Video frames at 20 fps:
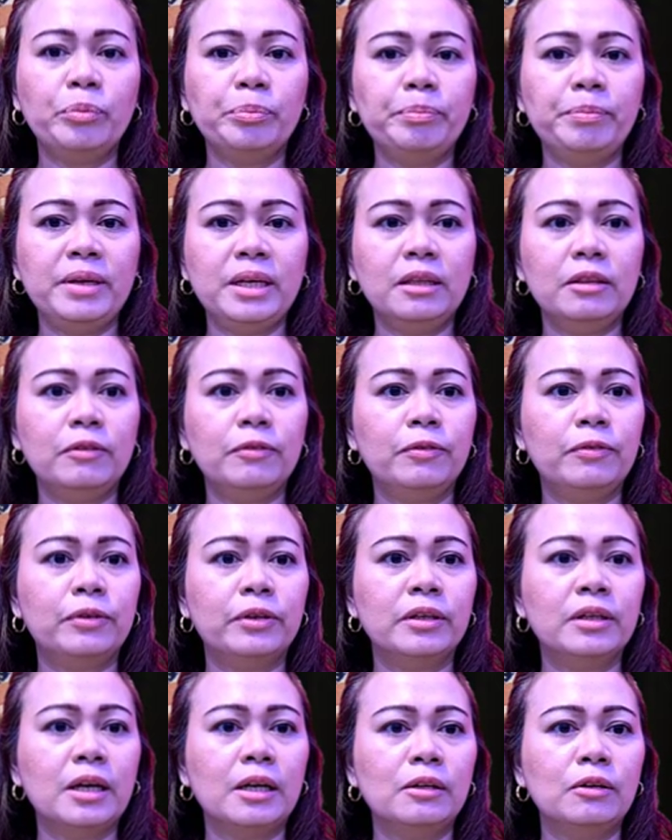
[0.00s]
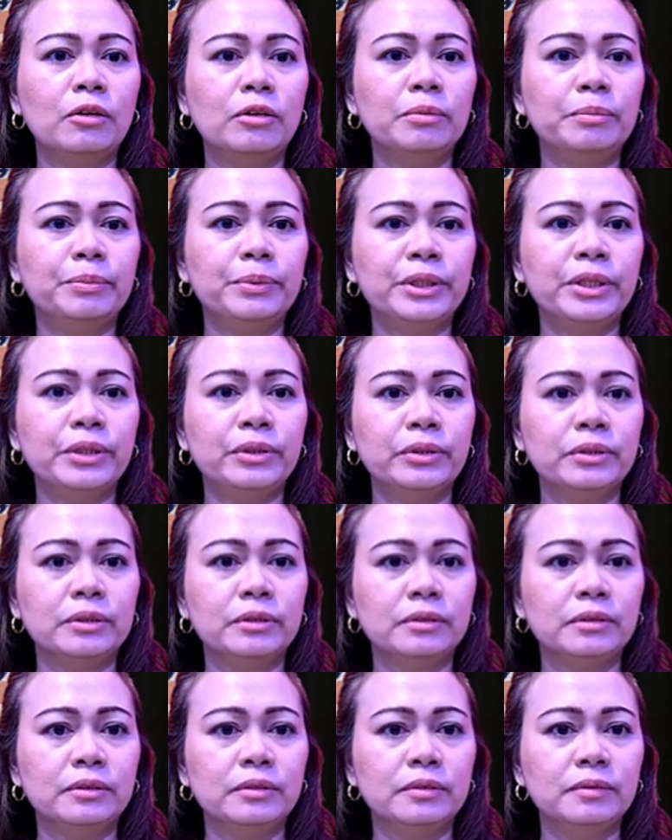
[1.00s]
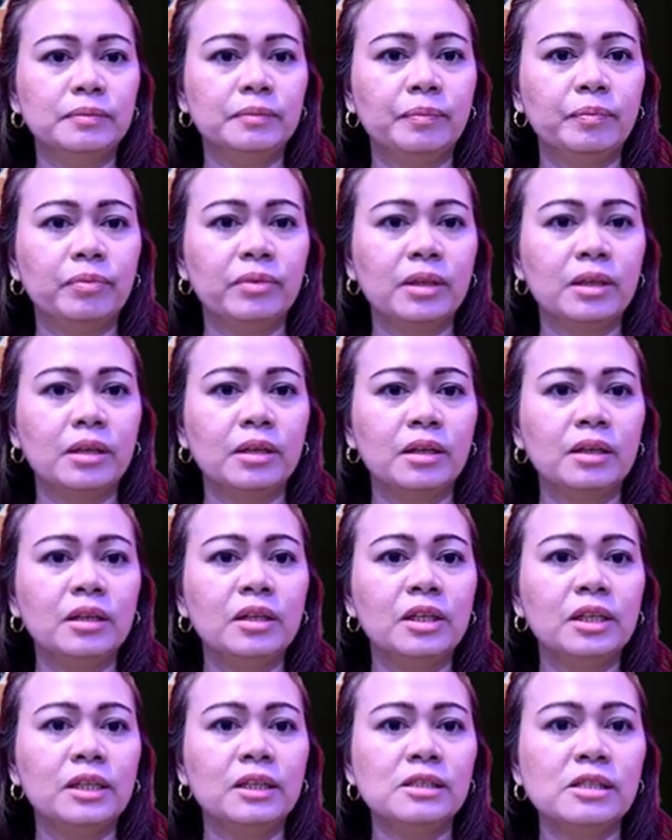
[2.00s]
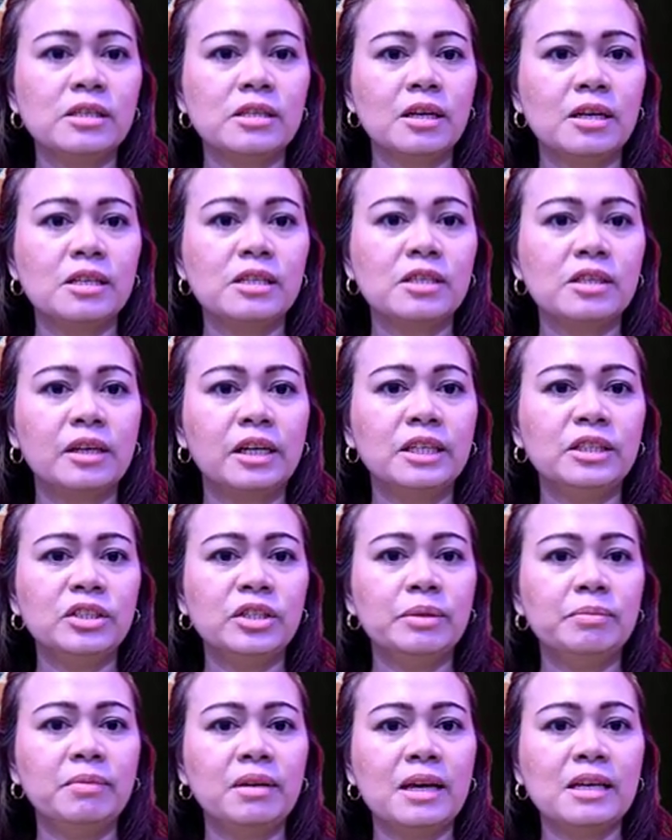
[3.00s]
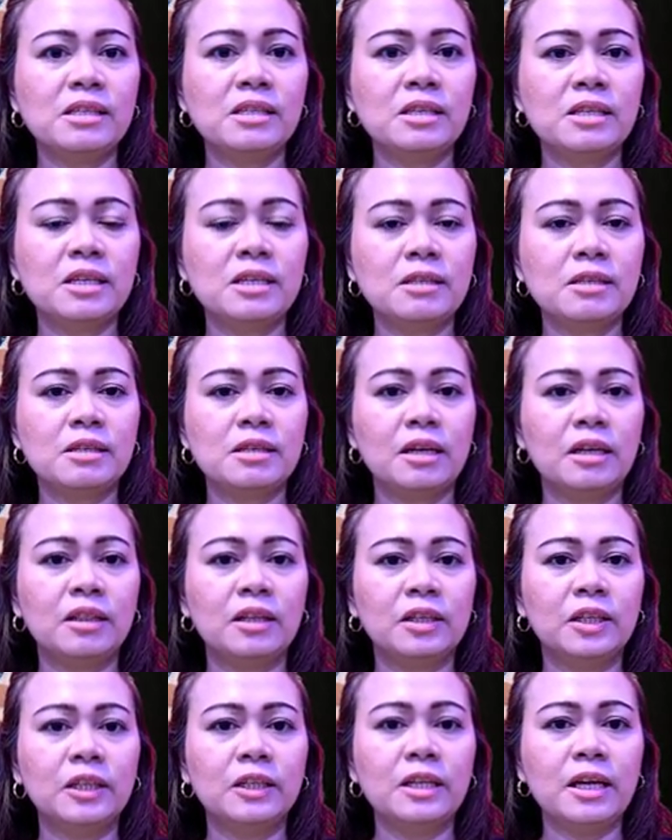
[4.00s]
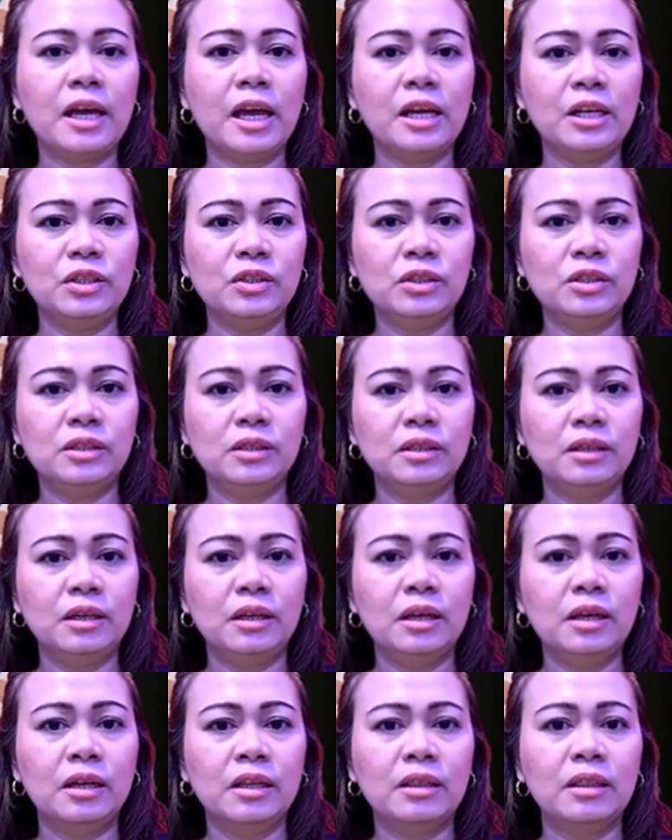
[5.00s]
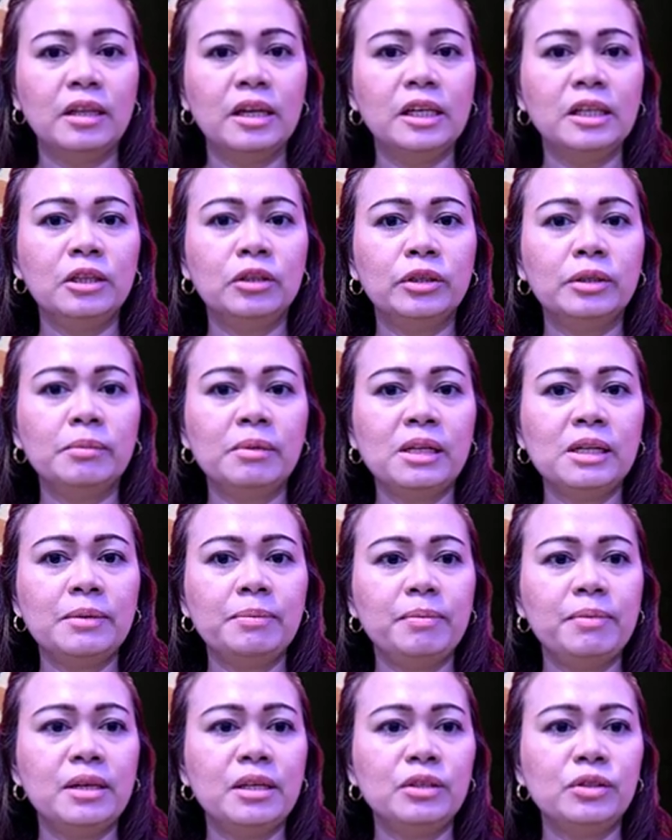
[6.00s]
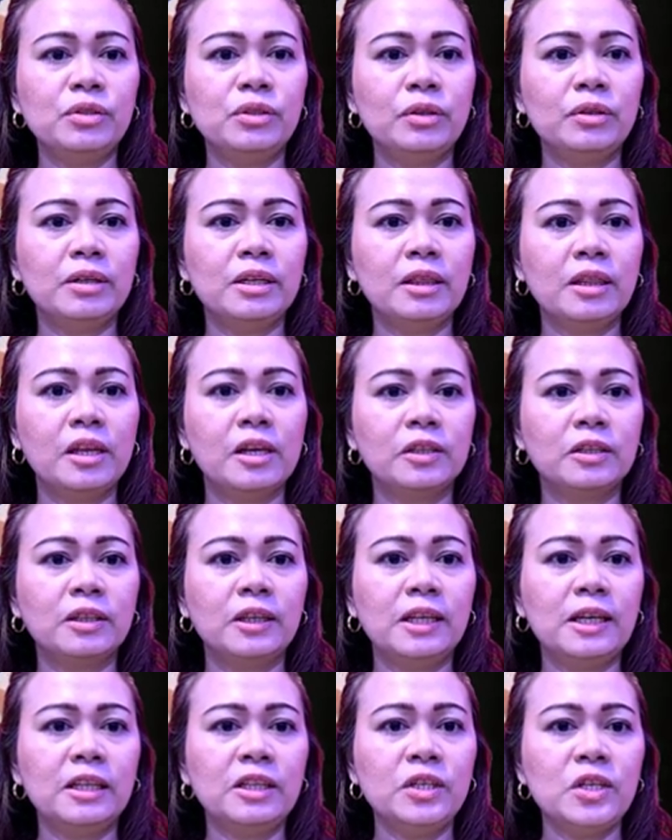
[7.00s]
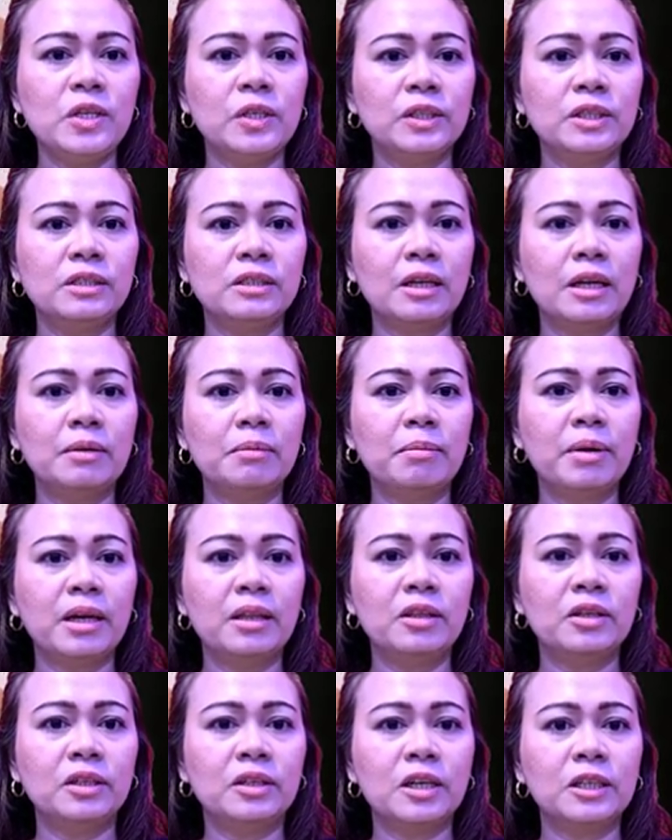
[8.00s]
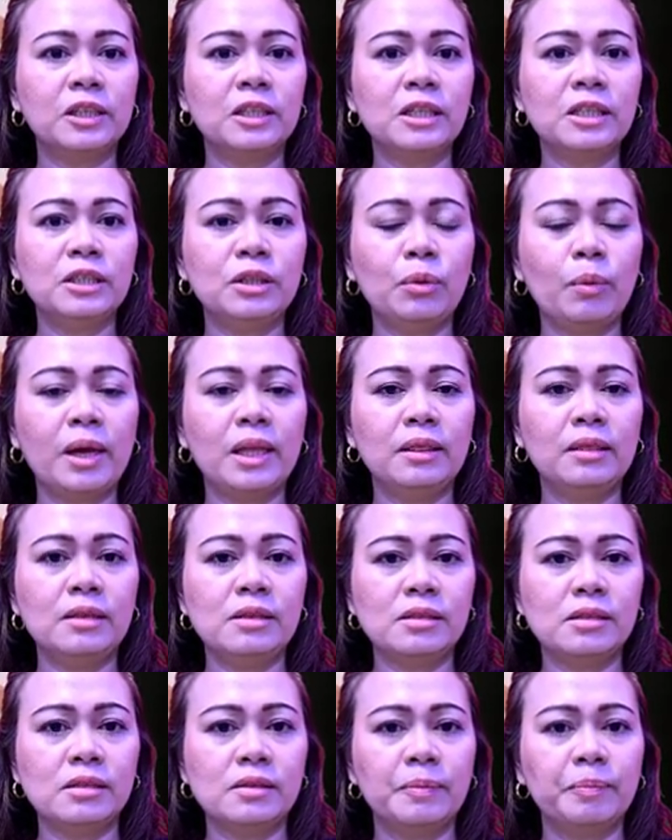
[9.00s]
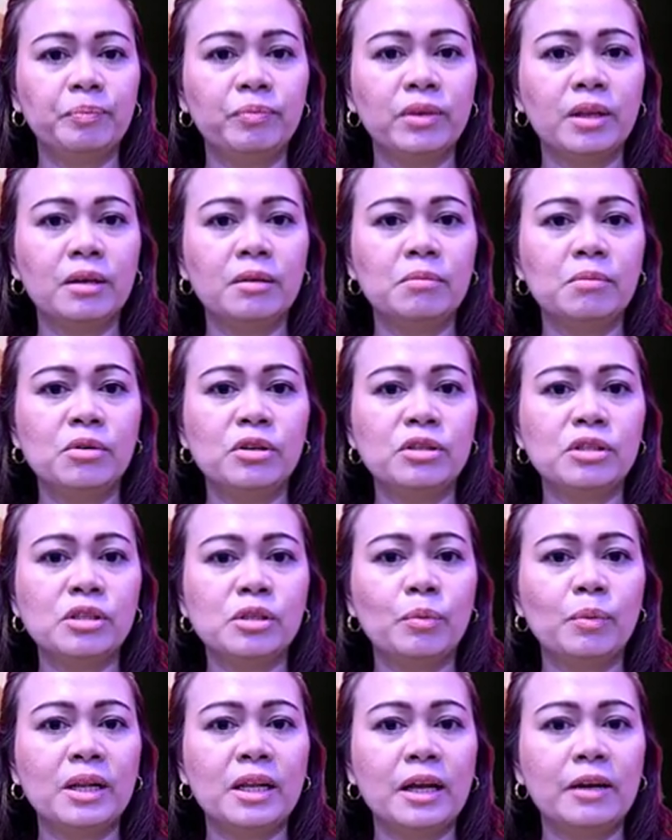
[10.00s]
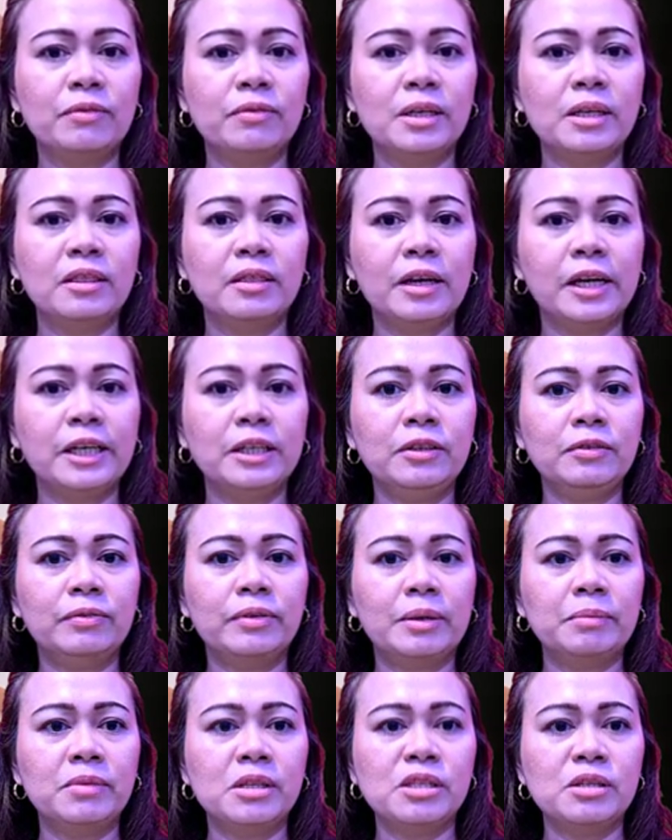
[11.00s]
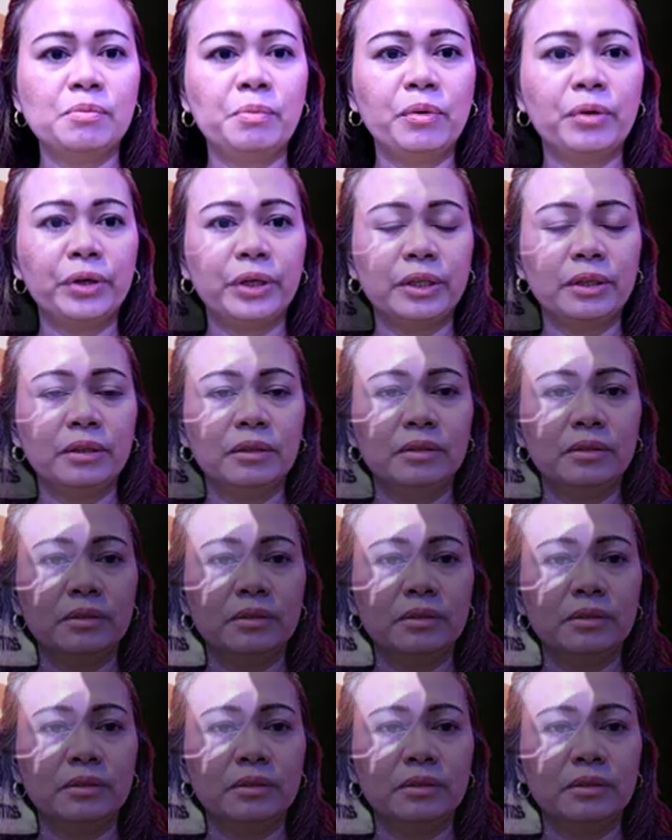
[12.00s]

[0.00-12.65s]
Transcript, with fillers: compete for a long period. Girls start gymnastics in early age. They normally peak during their teen years, and by their early twenties, most will have retired from the sport.